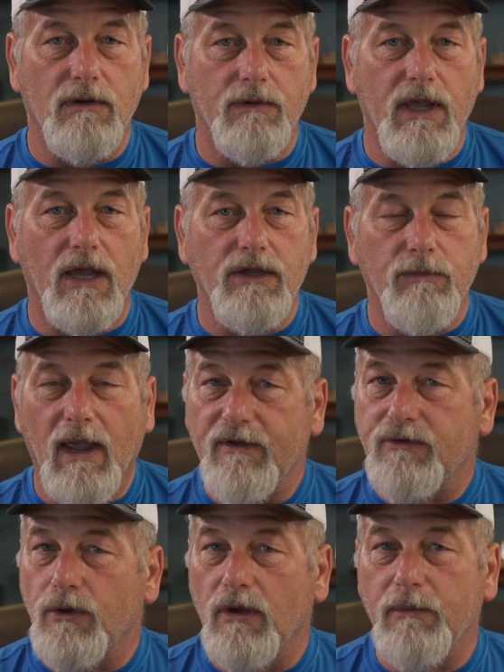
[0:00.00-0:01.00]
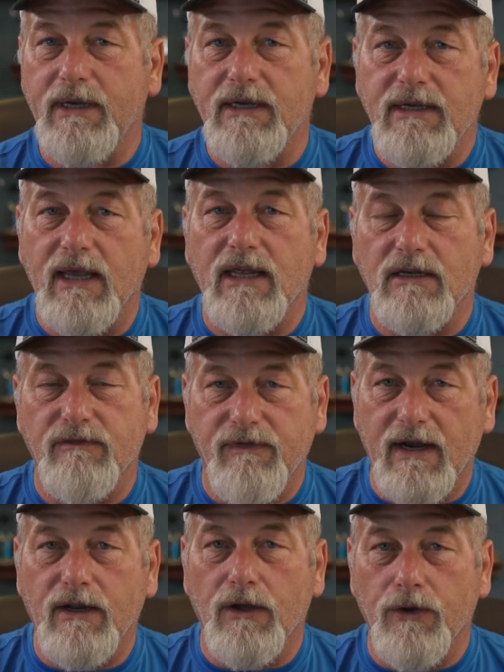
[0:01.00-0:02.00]
Okay, you may have to do a little bit of digging to
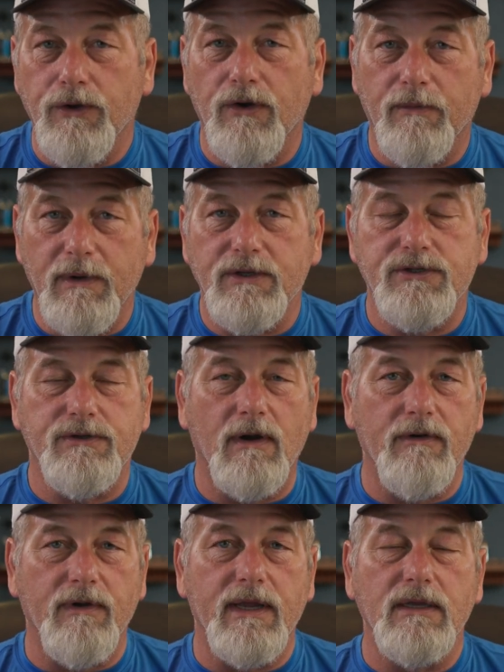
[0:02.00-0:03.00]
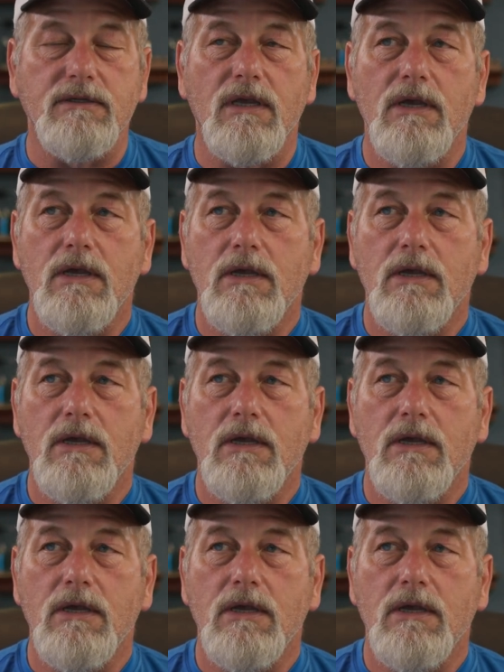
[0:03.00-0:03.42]
find out who your administrator is.